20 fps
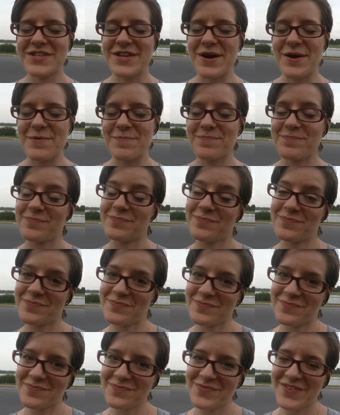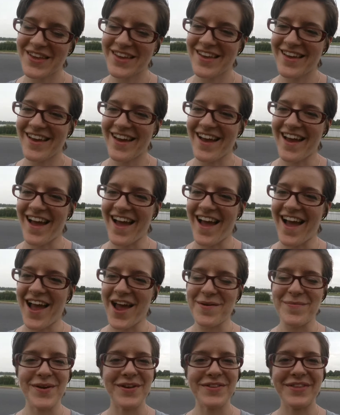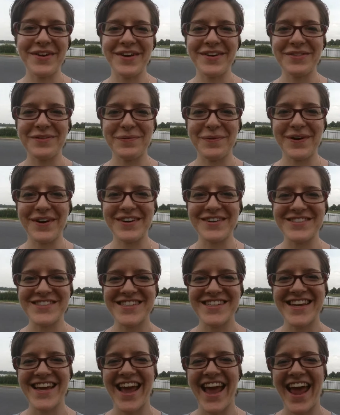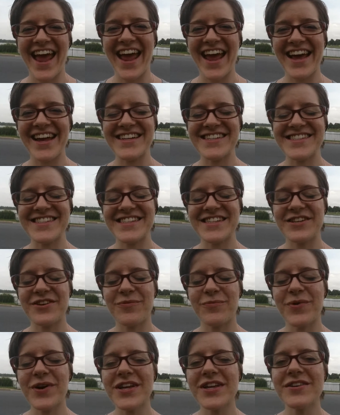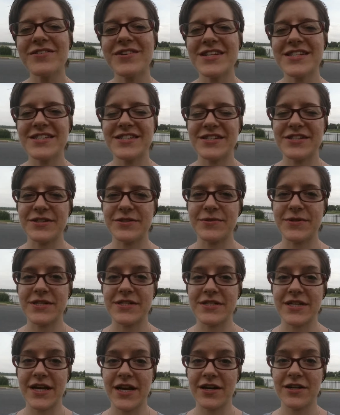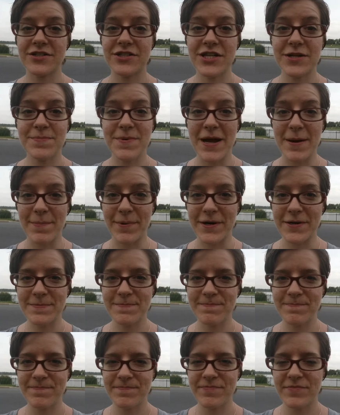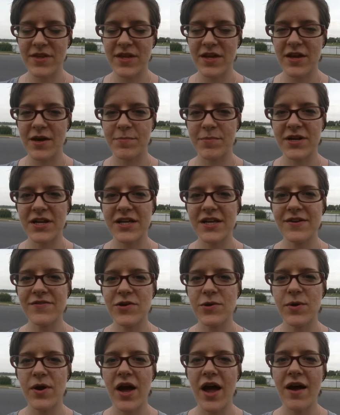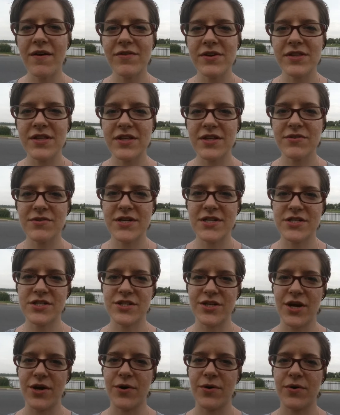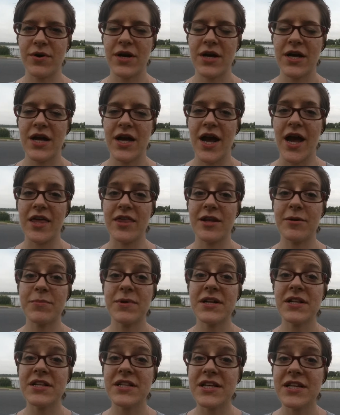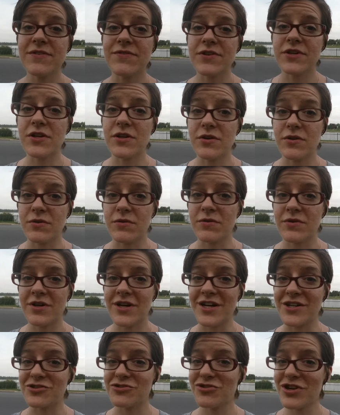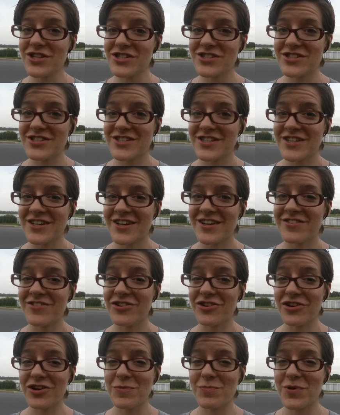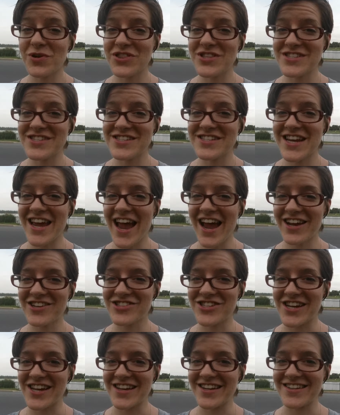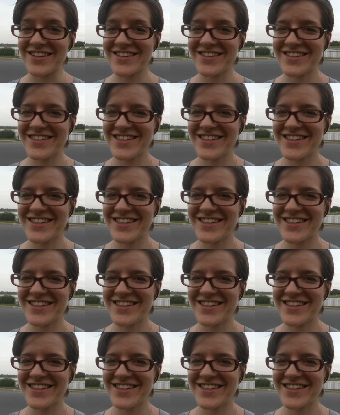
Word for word: So I'm out there in the world and what you need to do is get out a sheet of paper. I'm gonna give you everything you need to know and then I'm gonna leave you and trust that you're gonna put this into action.